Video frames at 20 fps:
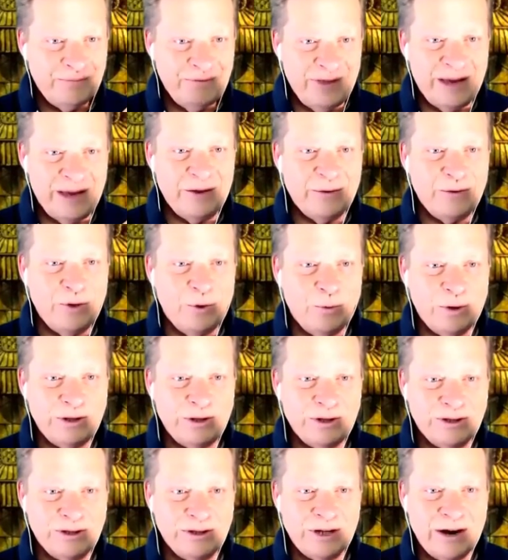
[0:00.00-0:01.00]
They don't know what
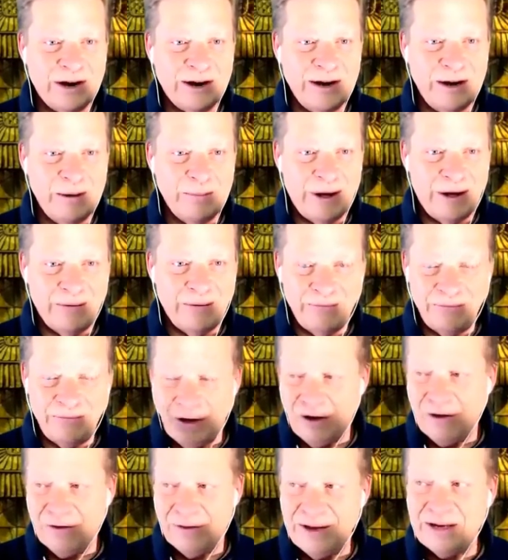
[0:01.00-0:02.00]
they're talking about and
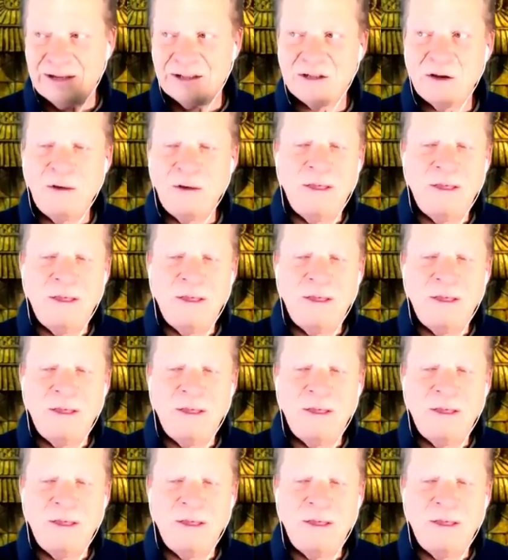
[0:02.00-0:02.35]
all this.